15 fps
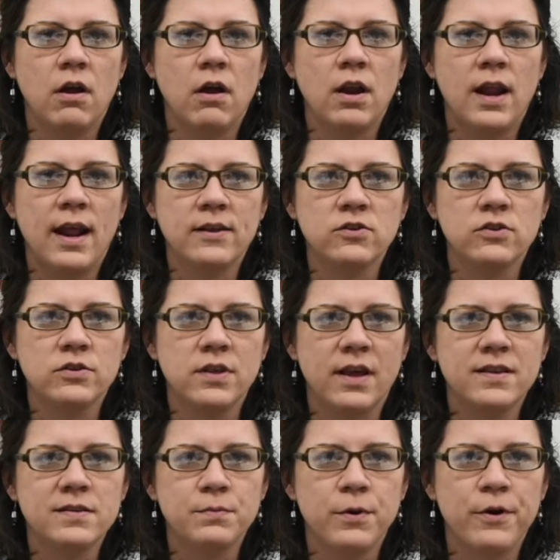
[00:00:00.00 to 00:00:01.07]
on an
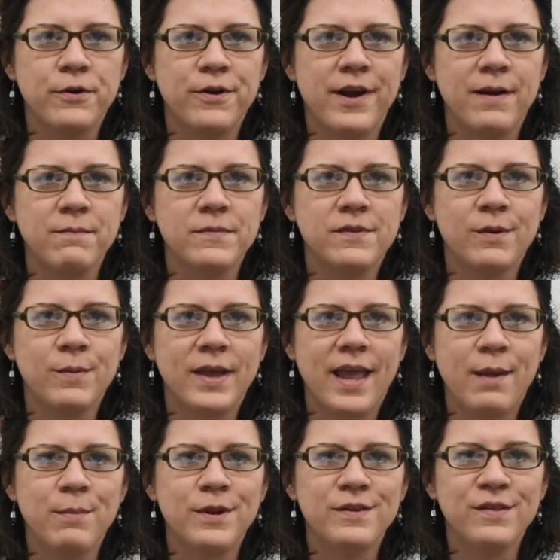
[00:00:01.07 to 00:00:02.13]
exercise program, so we
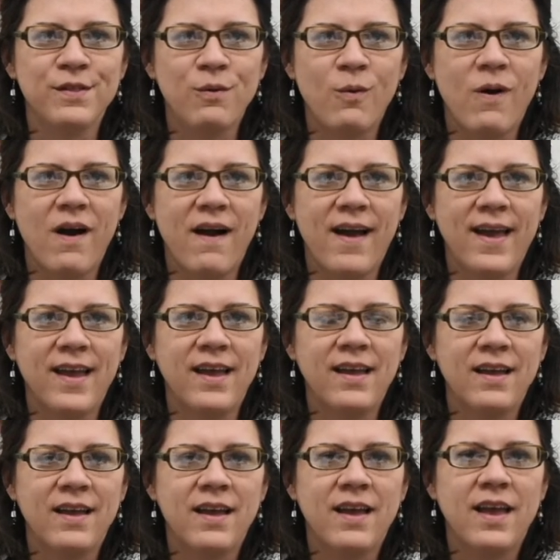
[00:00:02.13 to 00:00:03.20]
came into the Y
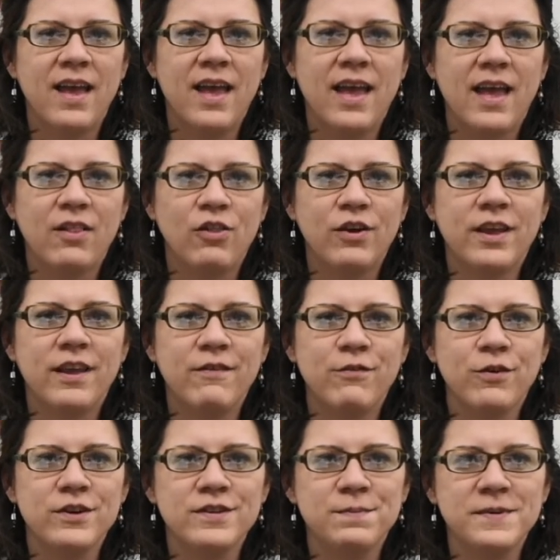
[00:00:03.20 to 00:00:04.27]
looking
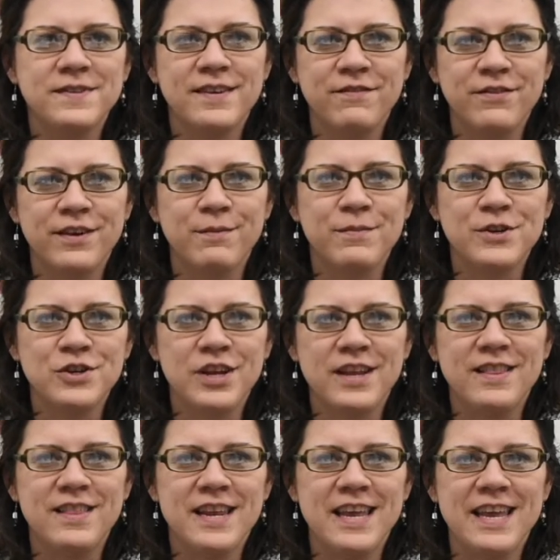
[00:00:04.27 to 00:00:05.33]
for a specific
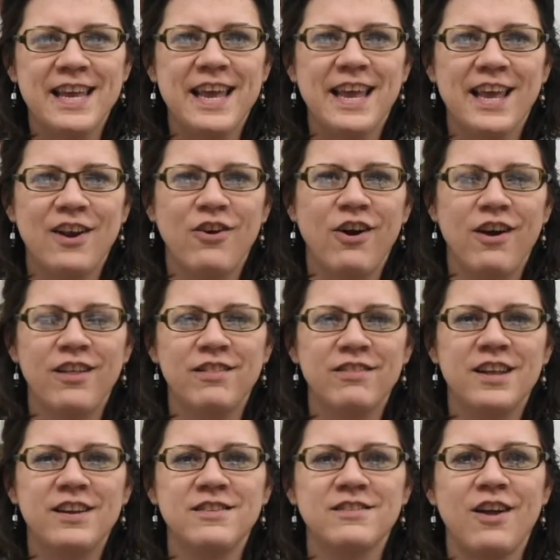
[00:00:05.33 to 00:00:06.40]
machine that he could get on
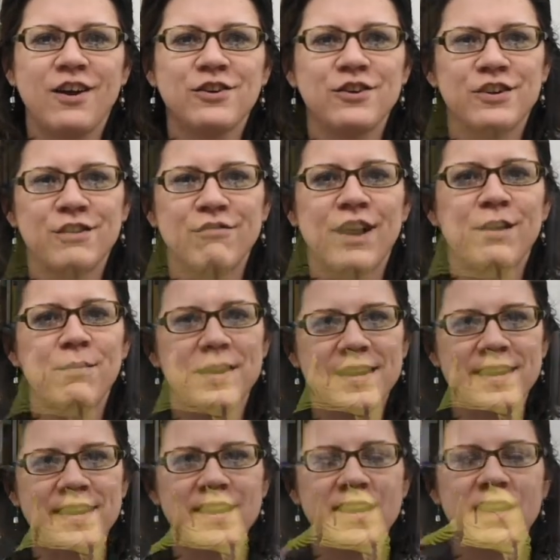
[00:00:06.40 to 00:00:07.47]
that his doctor had
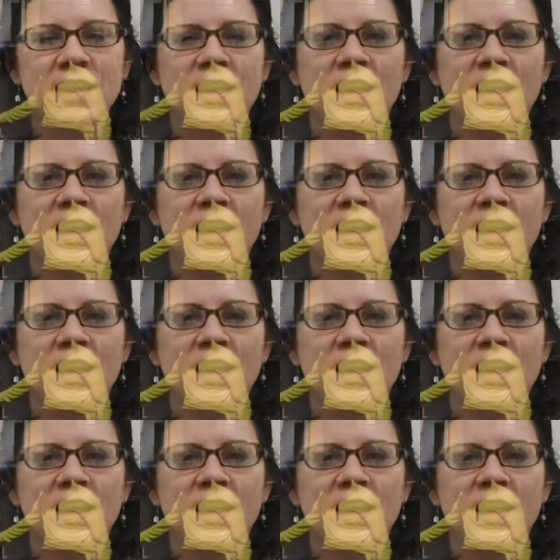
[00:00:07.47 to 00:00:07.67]
recommended.